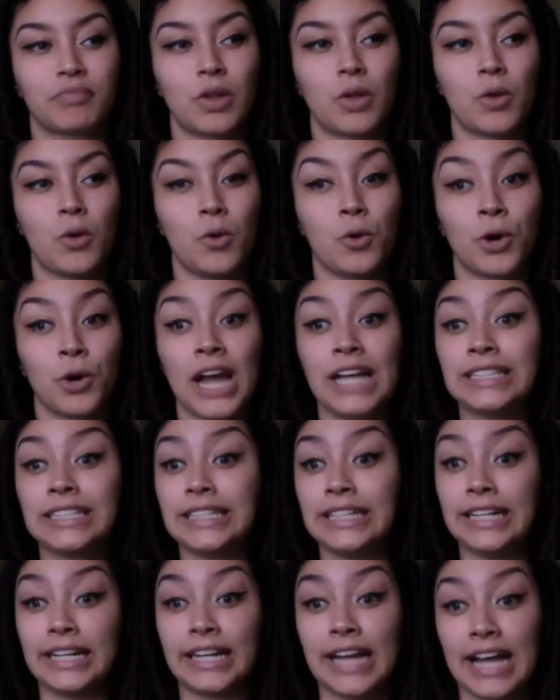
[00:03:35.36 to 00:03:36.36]
or
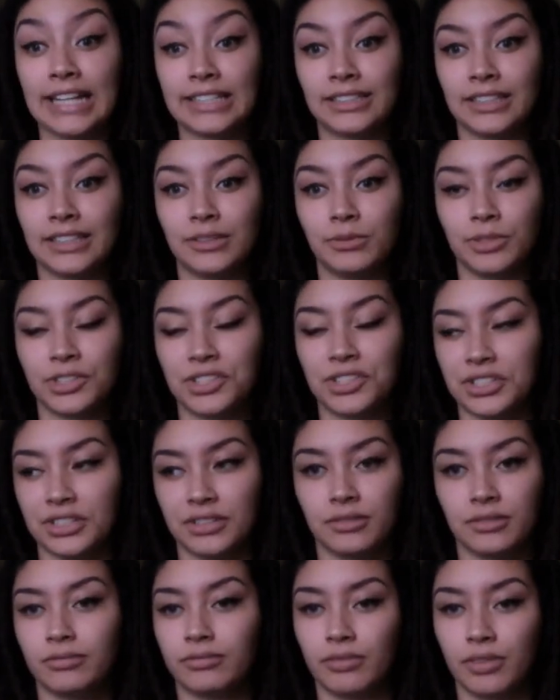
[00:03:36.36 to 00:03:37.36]
acetic acid, which
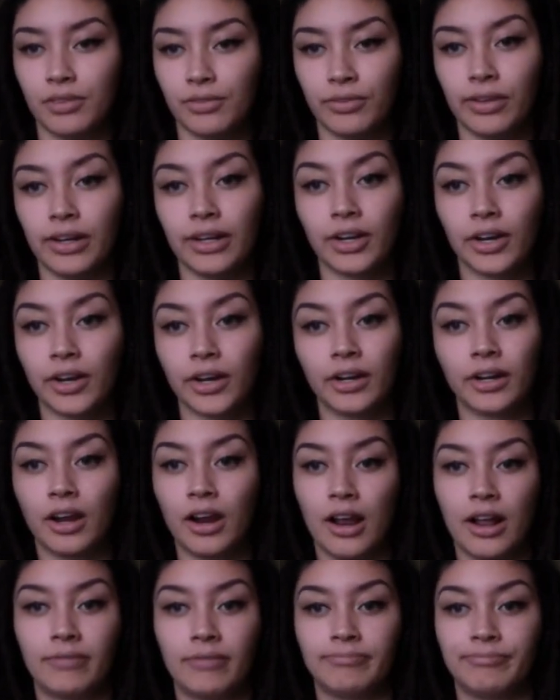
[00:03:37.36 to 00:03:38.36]
is vinegar,
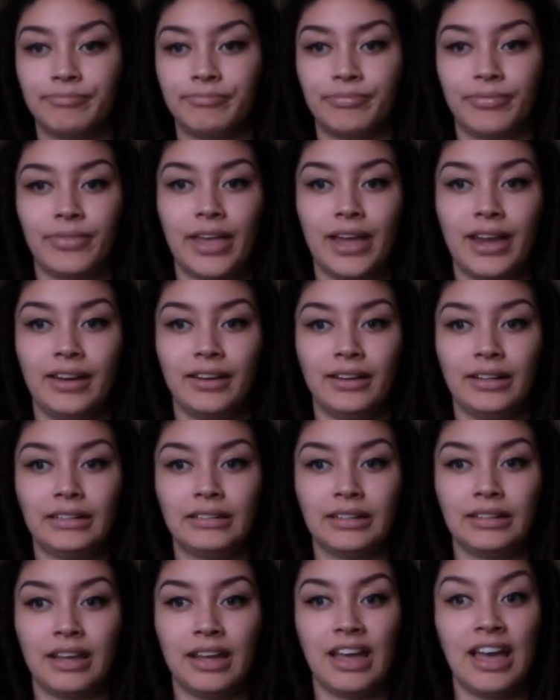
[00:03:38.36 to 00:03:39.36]
then
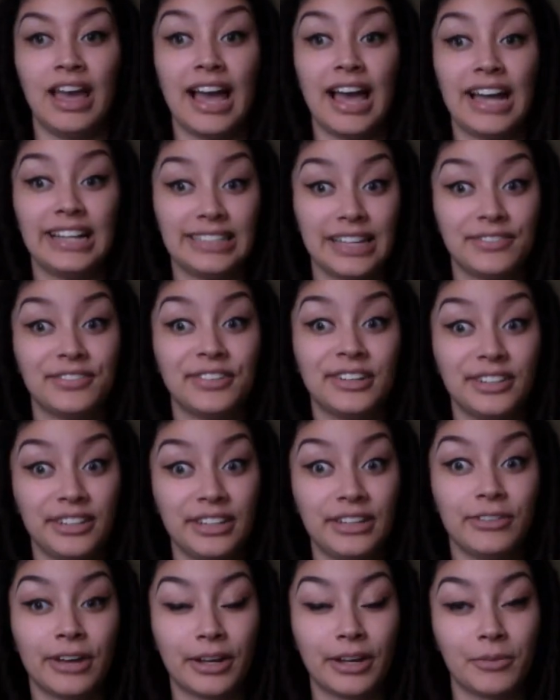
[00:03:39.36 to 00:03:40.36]
I definitely
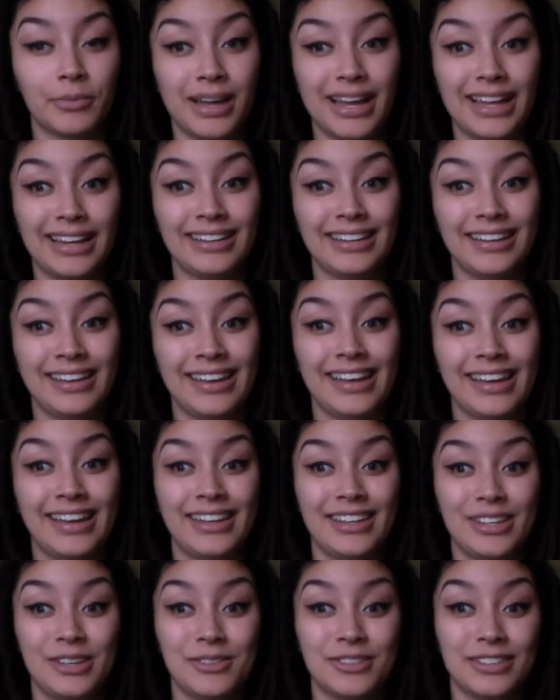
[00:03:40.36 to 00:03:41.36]
recommend
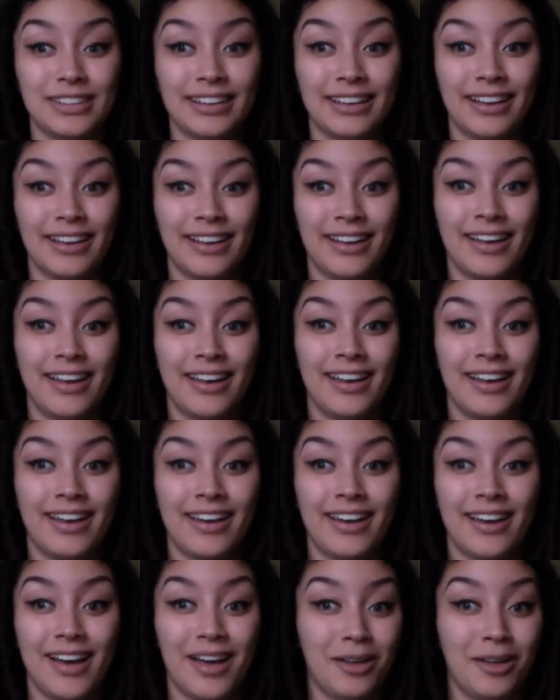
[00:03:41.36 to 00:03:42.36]
using
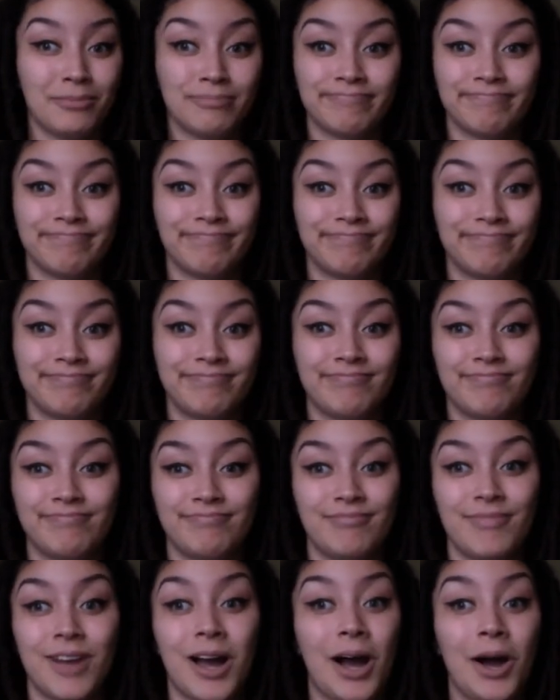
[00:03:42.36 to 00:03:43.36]

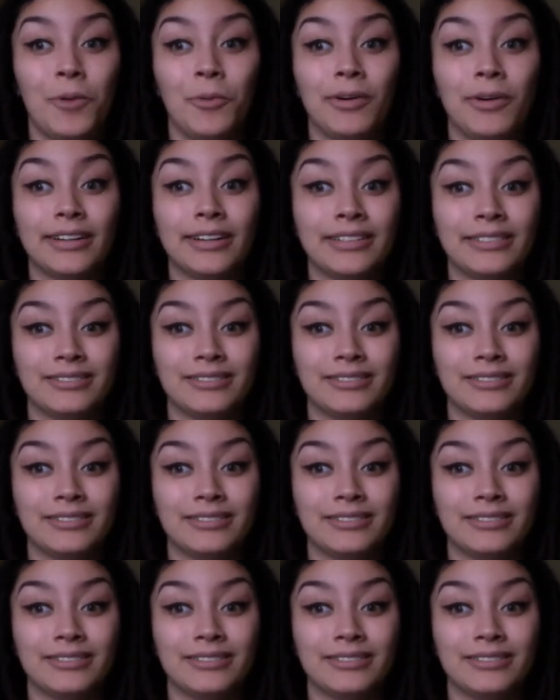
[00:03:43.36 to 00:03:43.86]
hot water.